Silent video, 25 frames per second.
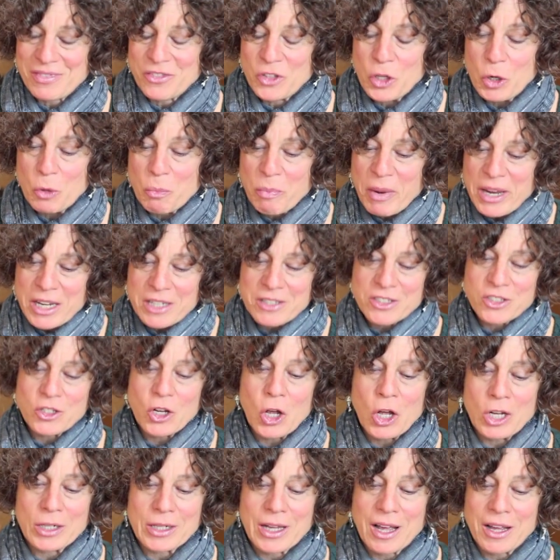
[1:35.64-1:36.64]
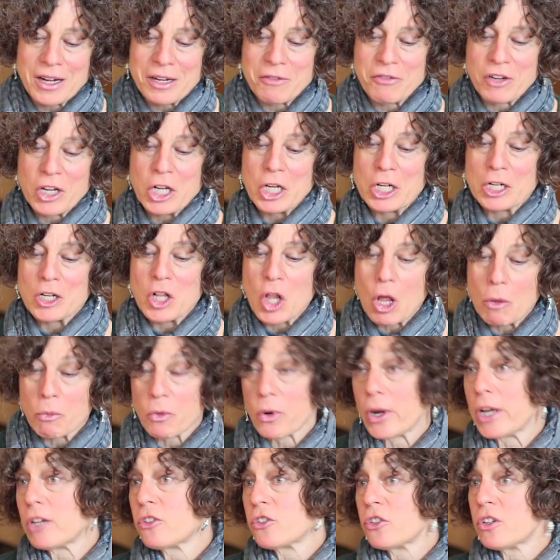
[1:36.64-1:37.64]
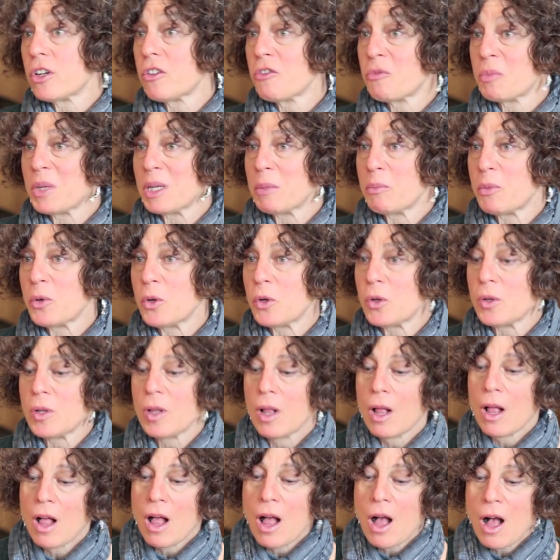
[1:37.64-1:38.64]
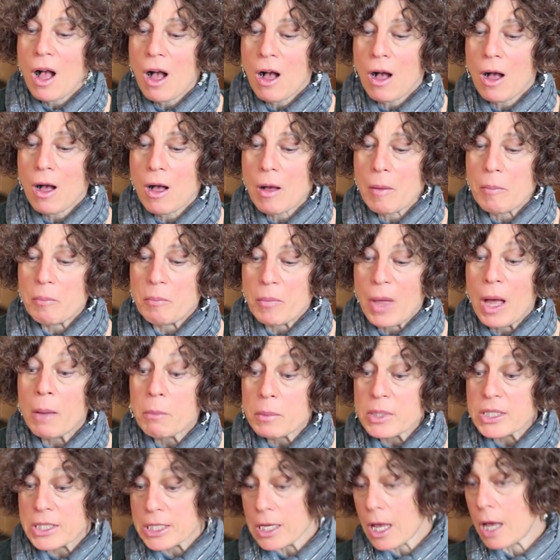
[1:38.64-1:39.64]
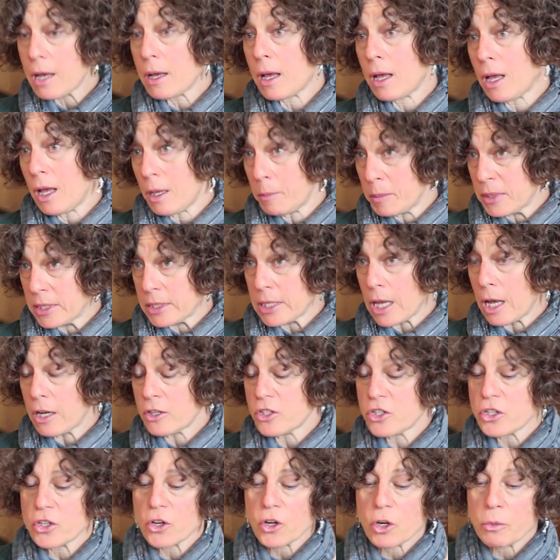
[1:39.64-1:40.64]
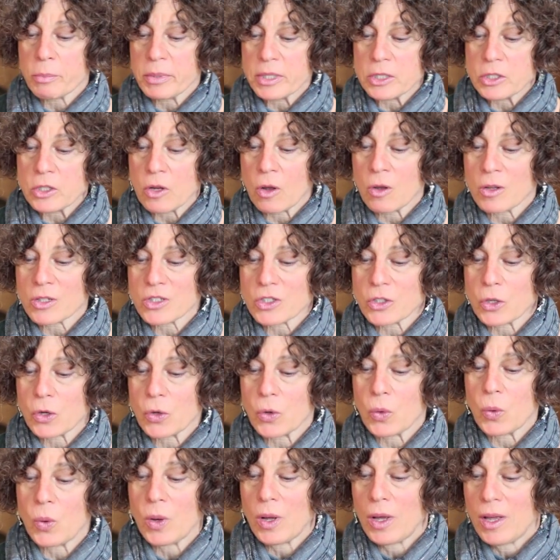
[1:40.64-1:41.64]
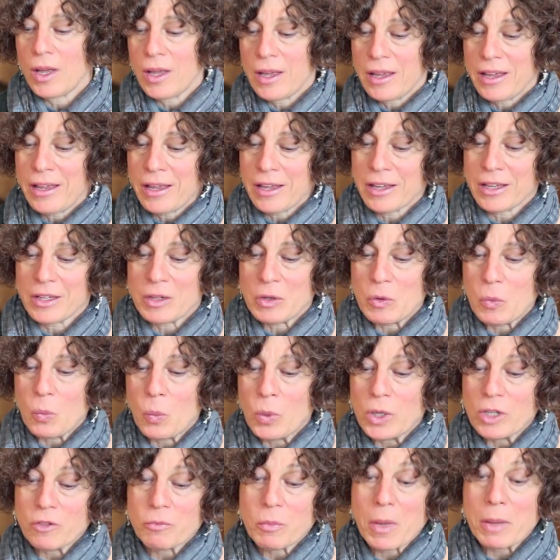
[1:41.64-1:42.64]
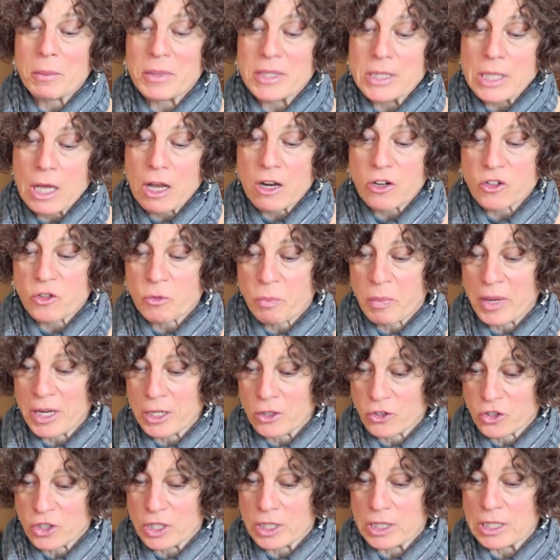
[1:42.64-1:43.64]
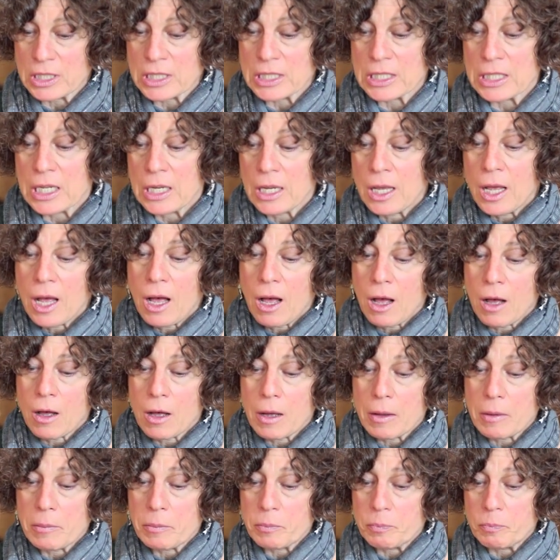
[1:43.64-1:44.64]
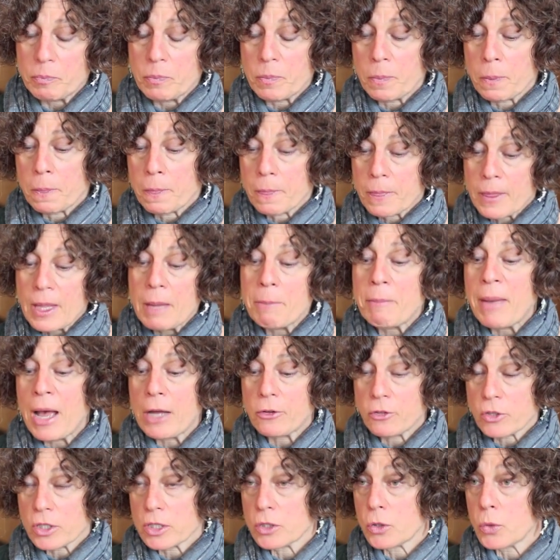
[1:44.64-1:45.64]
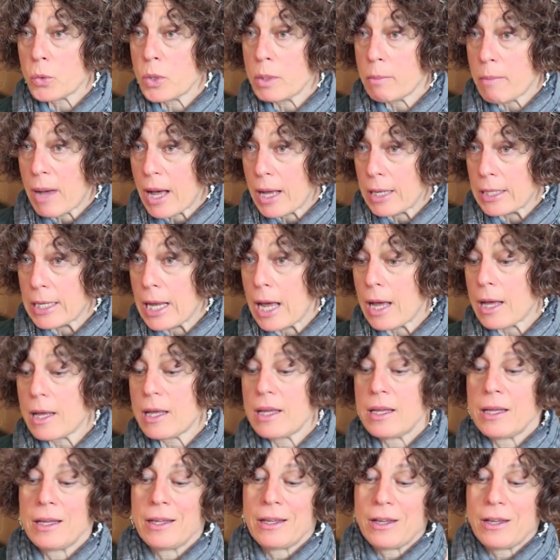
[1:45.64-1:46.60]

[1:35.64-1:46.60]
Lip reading: They're based on kind of a conglomeration of people. I'm a massage therapist also, and one of my massage patients, Patrick Nkuba,